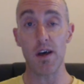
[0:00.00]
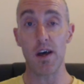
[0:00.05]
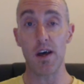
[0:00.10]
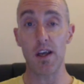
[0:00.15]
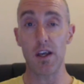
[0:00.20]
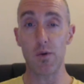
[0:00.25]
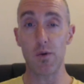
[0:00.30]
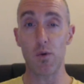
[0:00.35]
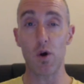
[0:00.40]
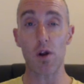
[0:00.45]

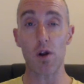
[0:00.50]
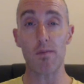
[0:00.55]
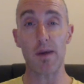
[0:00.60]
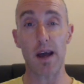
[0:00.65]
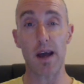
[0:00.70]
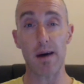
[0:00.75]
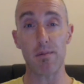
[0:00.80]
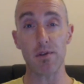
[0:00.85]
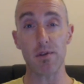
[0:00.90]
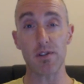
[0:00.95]
You want to be
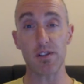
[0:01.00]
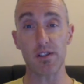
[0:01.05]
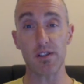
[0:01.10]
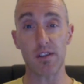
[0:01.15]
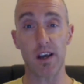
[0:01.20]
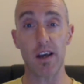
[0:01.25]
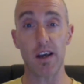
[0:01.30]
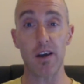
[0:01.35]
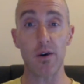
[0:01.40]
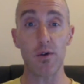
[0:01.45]
able to
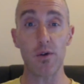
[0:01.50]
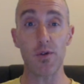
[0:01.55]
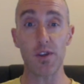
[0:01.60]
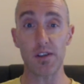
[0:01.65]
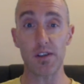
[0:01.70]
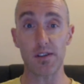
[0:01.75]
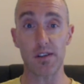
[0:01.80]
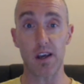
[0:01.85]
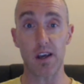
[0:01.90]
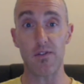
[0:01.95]
stay healthy,
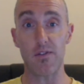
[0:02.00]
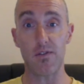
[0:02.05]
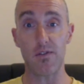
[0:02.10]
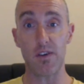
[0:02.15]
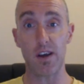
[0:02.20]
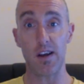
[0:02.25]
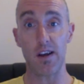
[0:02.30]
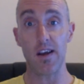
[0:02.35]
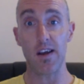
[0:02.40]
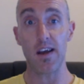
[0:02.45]
stay
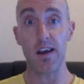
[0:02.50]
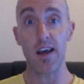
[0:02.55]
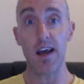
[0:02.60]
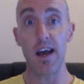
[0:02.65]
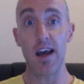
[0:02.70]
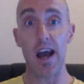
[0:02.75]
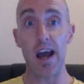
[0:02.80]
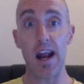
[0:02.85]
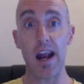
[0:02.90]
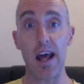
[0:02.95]
fit,
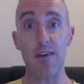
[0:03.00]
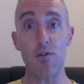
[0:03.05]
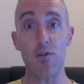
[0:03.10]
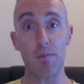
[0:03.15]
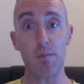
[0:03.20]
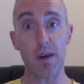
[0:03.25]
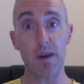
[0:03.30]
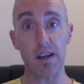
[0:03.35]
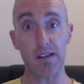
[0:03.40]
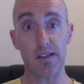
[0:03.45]
and have it
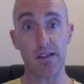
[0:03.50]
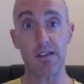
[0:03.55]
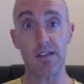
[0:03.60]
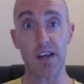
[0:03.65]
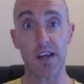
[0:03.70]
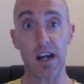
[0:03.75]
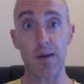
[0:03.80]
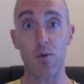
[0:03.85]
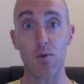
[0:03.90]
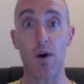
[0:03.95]
be a
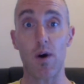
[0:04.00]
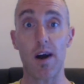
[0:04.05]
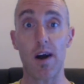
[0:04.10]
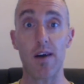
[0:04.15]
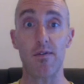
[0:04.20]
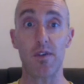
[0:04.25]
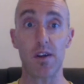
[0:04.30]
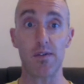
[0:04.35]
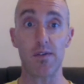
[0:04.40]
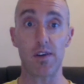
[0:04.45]
sustainable way of
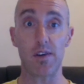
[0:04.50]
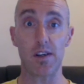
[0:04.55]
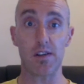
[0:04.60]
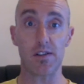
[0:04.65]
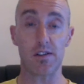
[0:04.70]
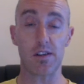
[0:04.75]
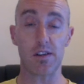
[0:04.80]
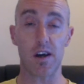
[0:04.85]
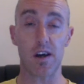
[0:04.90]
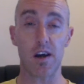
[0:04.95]
living.
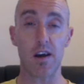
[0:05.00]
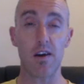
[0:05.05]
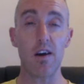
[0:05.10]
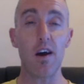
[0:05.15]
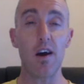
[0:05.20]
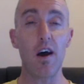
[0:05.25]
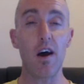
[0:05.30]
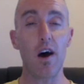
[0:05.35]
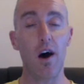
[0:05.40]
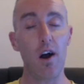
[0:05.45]
So
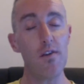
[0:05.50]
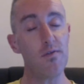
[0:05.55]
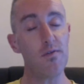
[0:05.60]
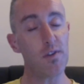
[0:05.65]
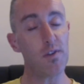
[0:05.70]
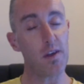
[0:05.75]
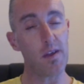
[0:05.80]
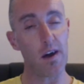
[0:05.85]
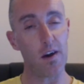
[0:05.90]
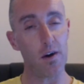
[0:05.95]

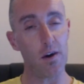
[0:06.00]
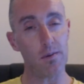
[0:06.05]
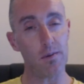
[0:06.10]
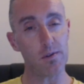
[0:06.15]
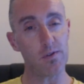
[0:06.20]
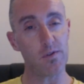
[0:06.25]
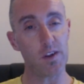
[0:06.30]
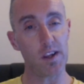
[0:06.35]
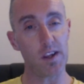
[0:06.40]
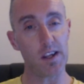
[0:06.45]
hopefully that
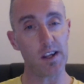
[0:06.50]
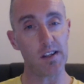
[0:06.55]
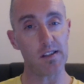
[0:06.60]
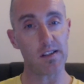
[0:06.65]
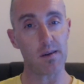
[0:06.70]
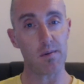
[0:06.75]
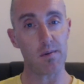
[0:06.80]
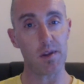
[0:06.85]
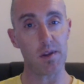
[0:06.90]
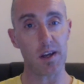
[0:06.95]
helps fill in
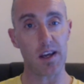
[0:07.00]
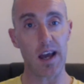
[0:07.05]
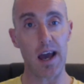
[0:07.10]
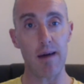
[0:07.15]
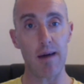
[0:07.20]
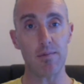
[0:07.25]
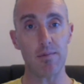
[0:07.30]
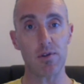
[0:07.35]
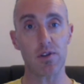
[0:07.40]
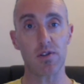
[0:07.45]
some of the
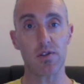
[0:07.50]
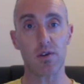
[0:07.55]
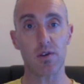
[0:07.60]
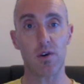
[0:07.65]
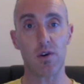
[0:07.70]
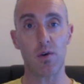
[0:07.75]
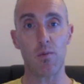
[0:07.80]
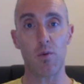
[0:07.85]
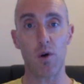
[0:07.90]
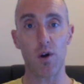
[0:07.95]
gaps
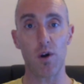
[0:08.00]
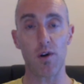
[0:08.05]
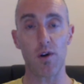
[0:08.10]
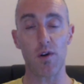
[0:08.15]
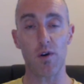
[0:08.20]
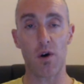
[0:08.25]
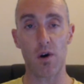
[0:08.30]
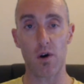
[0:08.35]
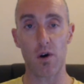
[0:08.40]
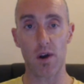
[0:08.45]
on what
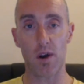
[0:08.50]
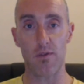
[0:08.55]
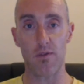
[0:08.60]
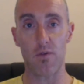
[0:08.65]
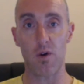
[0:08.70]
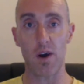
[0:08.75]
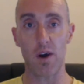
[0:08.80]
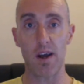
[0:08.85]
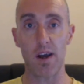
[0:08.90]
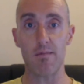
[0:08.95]

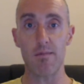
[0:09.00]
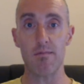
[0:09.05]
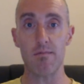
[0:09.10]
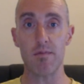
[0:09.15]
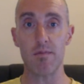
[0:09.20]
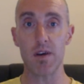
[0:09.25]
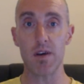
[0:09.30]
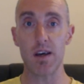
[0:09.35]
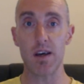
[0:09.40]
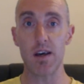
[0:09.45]
IIFYM
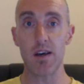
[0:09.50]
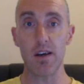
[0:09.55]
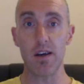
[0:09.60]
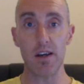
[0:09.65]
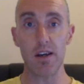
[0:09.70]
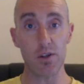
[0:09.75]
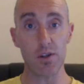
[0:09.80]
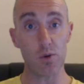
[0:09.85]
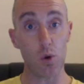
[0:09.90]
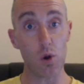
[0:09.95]

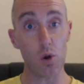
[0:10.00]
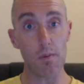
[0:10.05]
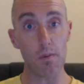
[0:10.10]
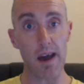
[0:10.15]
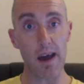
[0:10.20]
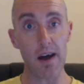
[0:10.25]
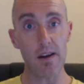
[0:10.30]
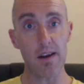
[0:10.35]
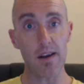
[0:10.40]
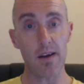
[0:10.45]
is all
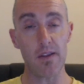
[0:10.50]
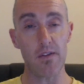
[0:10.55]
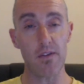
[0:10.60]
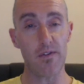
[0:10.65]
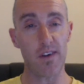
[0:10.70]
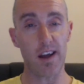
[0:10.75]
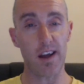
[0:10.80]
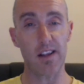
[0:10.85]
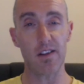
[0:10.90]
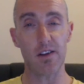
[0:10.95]
about, and the
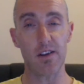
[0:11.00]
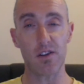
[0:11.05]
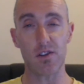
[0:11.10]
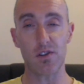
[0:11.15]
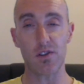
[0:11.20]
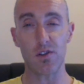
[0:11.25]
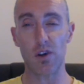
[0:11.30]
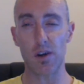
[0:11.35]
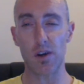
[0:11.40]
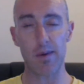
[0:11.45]
fact that
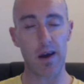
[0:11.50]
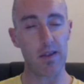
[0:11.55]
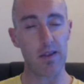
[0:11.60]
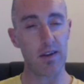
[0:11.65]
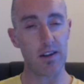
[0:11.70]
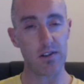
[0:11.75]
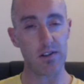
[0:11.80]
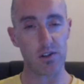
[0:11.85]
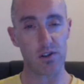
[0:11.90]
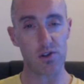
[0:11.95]
it's not about
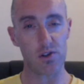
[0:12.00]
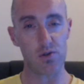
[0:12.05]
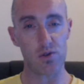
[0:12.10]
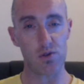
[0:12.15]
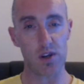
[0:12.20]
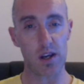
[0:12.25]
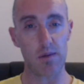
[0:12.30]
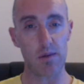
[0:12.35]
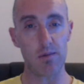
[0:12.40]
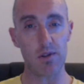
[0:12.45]
these
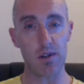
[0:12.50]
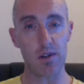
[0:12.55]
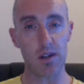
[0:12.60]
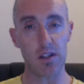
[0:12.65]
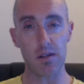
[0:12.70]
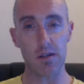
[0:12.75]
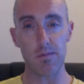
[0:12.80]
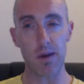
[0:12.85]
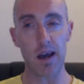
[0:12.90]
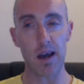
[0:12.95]
extremes, and
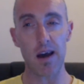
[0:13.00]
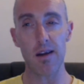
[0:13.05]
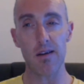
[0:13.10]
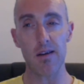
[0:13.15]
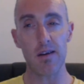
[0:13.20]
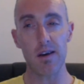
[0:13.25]
it's about